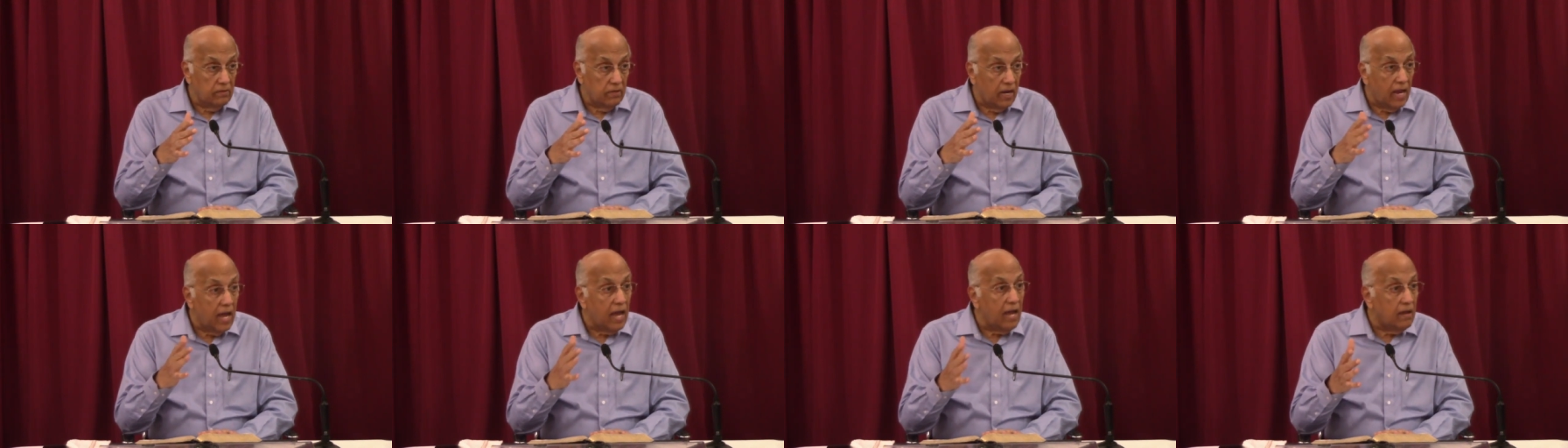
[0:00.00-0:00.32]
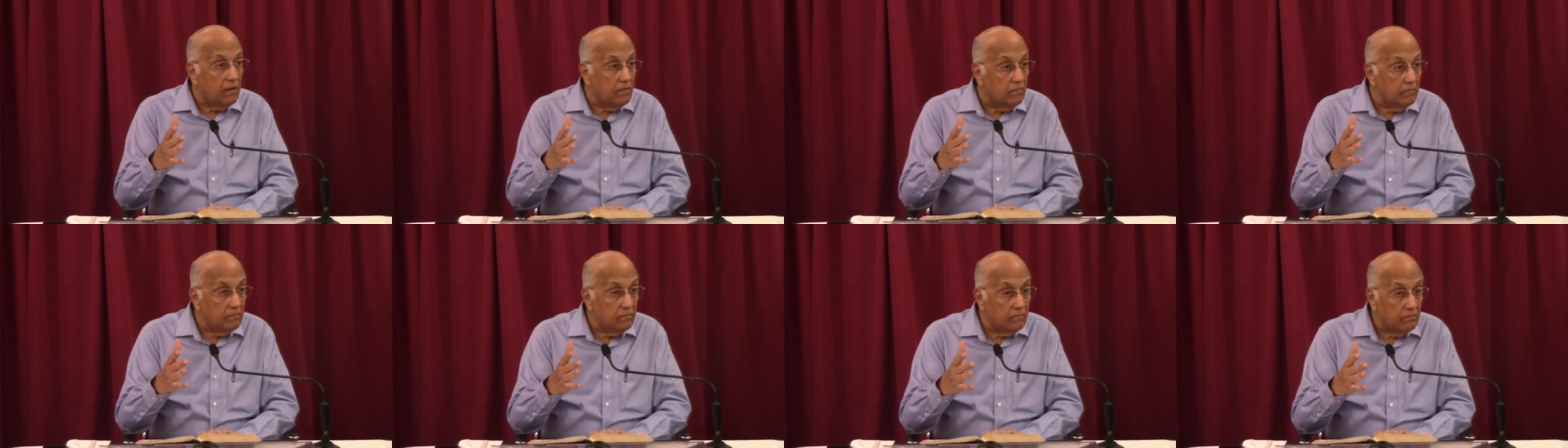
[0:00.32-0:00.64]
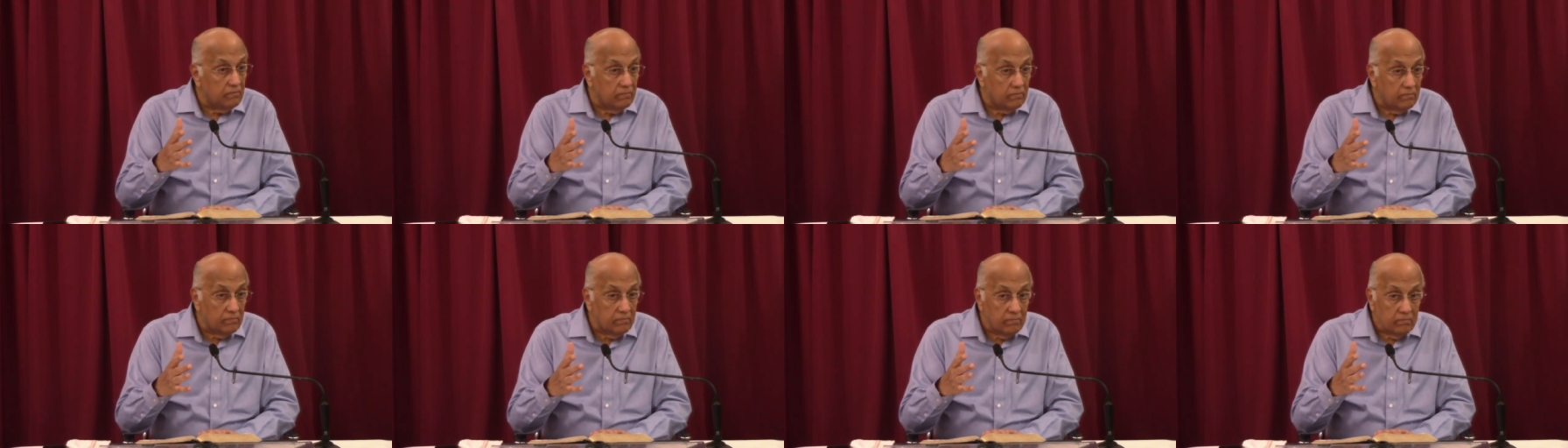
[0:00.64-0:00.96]
lamb,
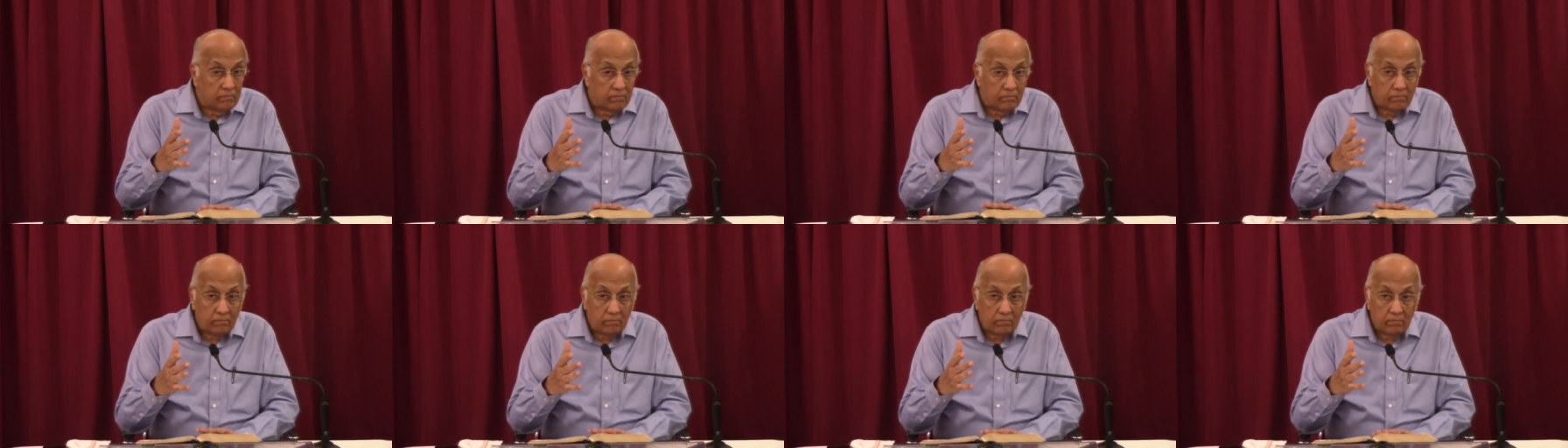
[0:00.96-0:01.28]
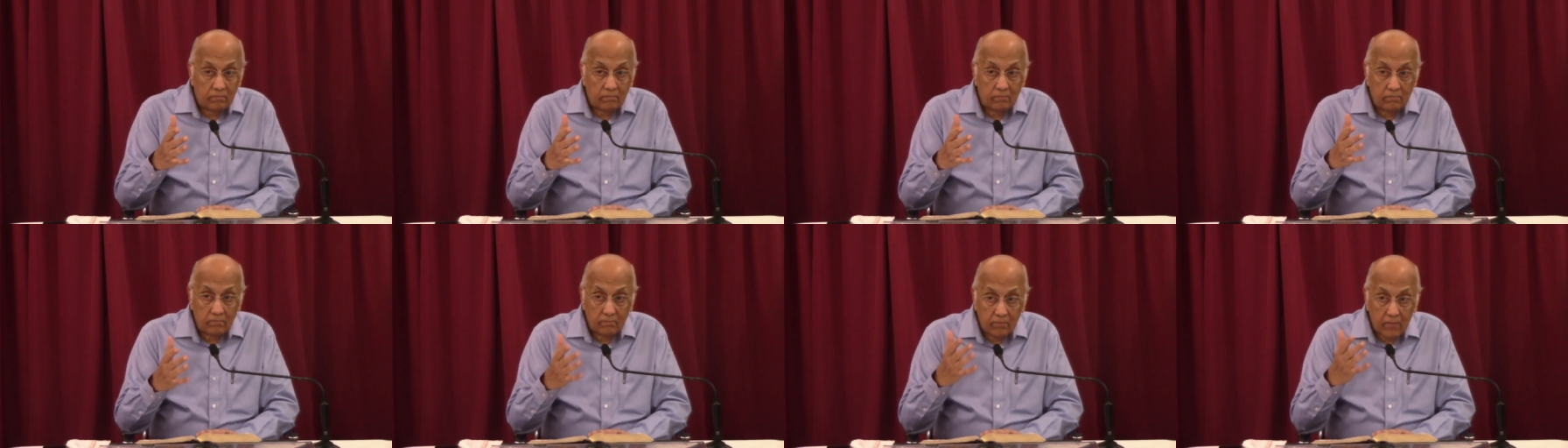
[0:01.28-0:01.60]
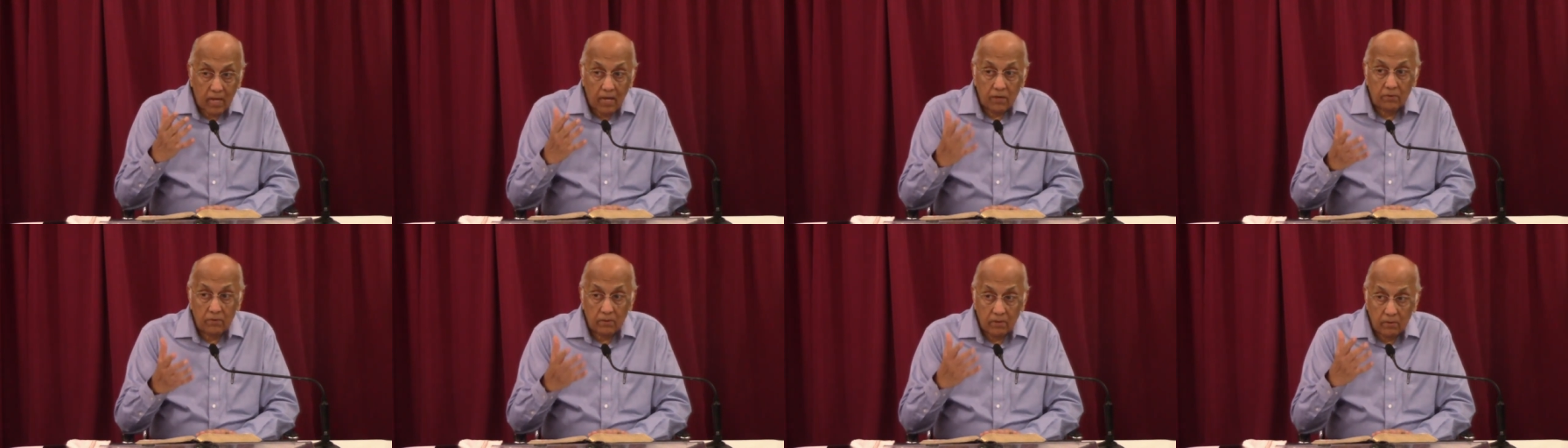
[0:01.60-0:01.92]

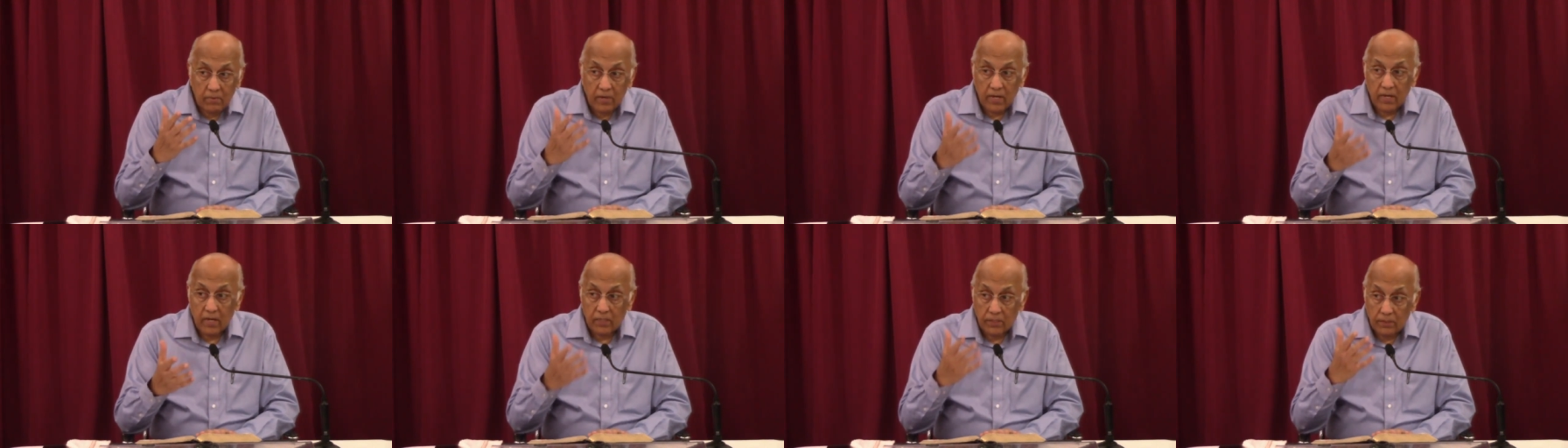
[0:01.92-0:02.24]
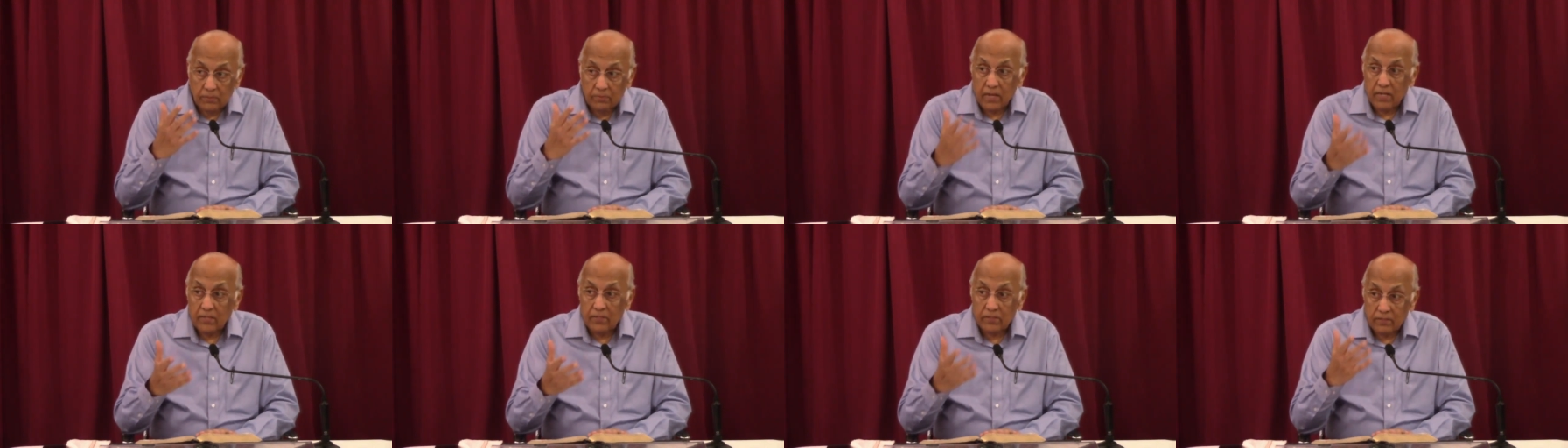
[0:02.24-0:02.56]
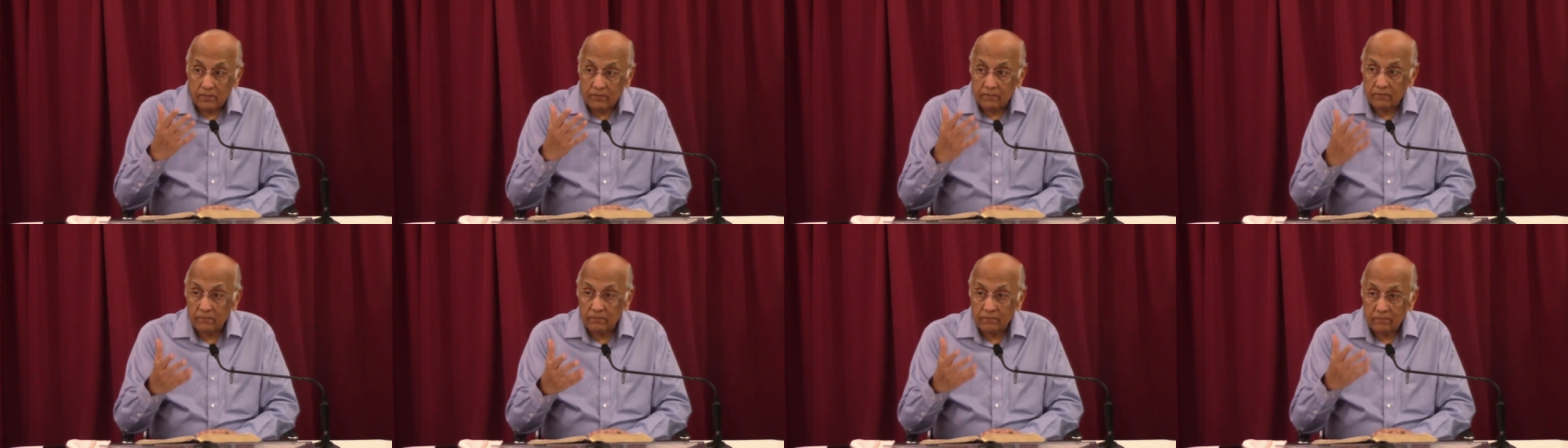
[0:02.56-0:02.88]
that would have been
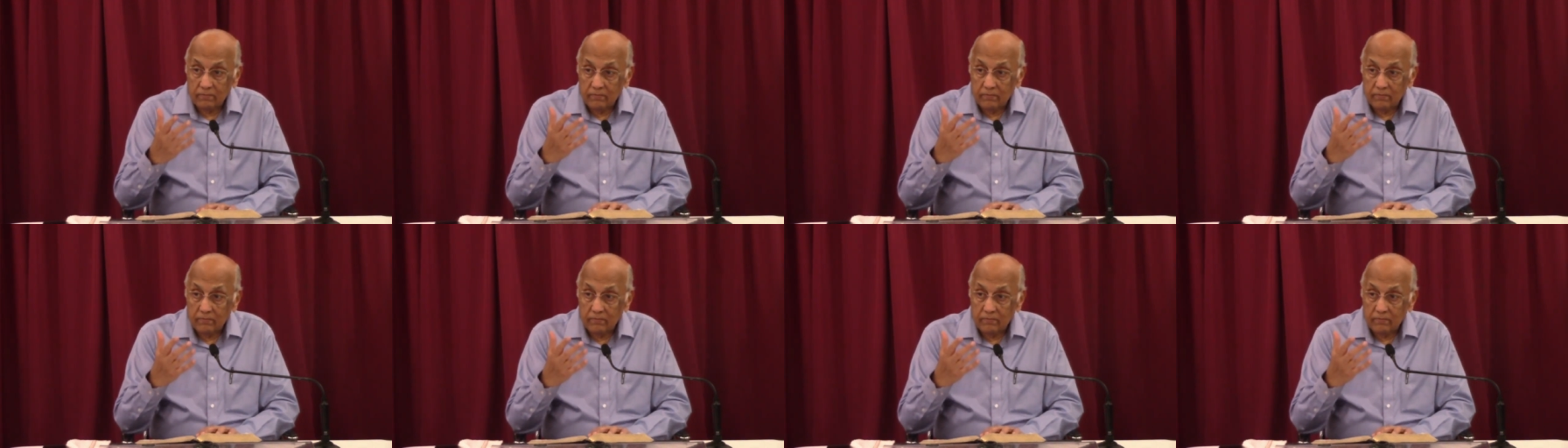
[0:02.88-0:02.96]
expensive.